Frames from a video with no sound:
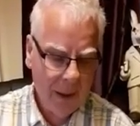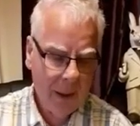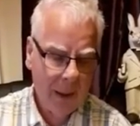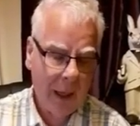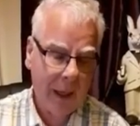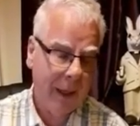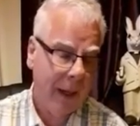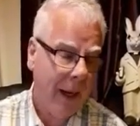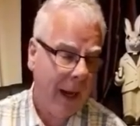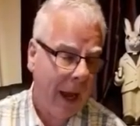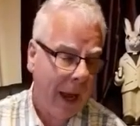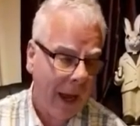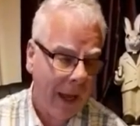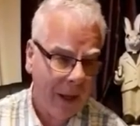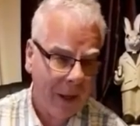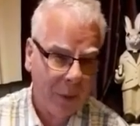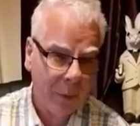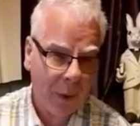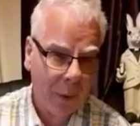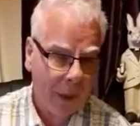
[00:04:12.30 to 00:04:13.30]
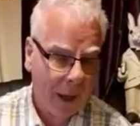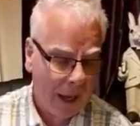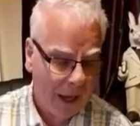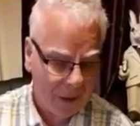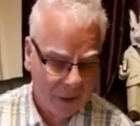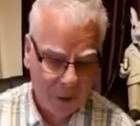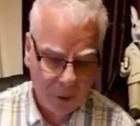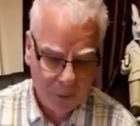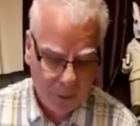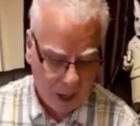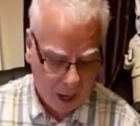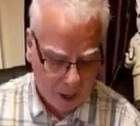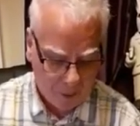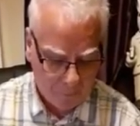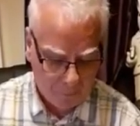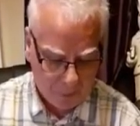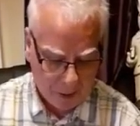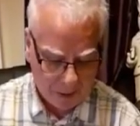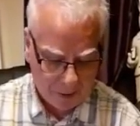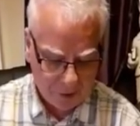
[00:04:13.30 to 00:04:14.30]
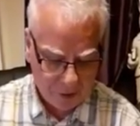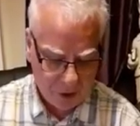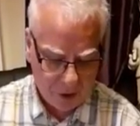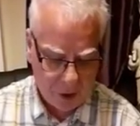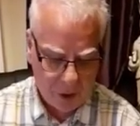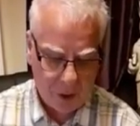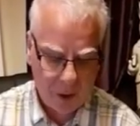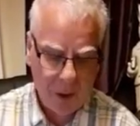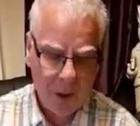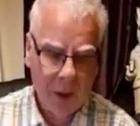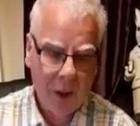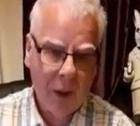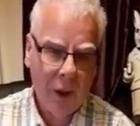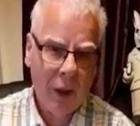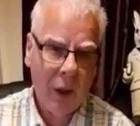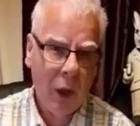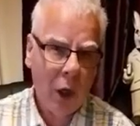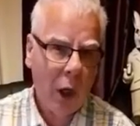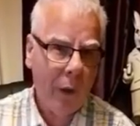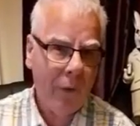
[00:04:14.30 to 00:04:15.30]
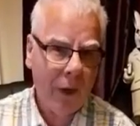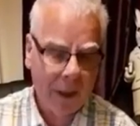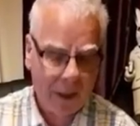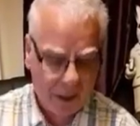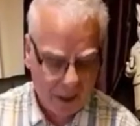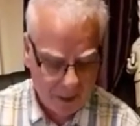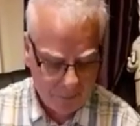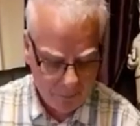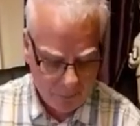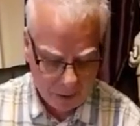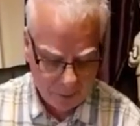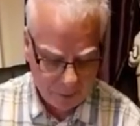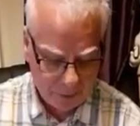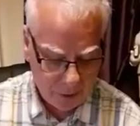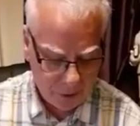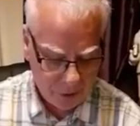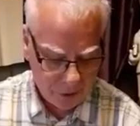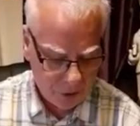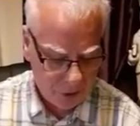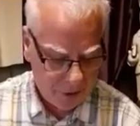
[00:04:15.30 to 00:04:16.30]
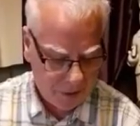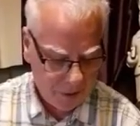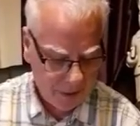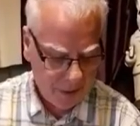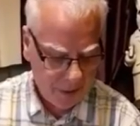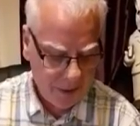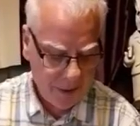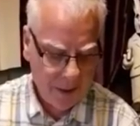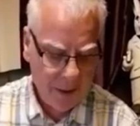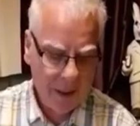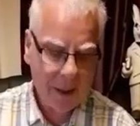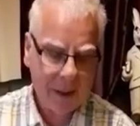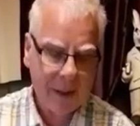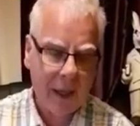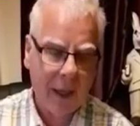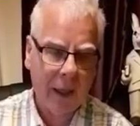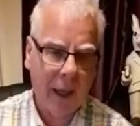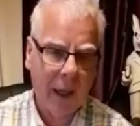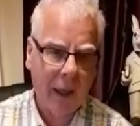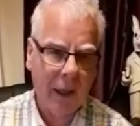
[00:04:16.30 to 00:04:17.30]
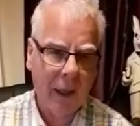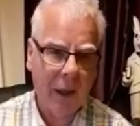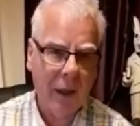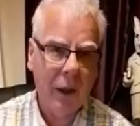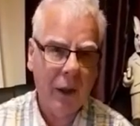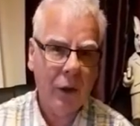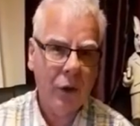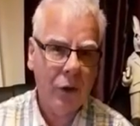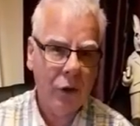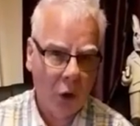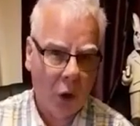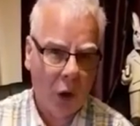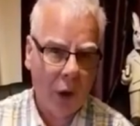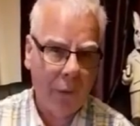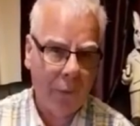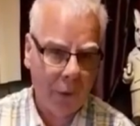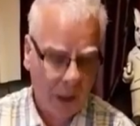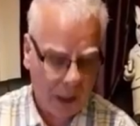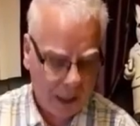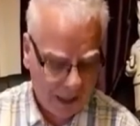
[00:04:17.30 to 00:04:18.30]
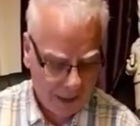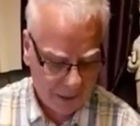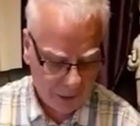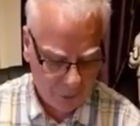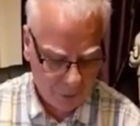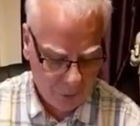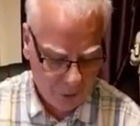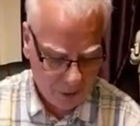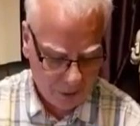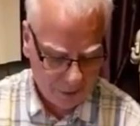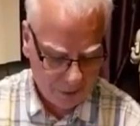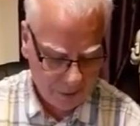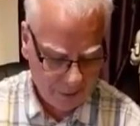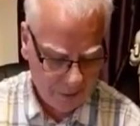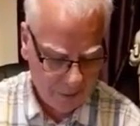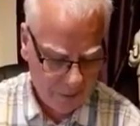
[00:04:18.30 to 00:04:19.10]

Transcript: and it ends with that superb picture of a great multitude singing joyful hallelujahs.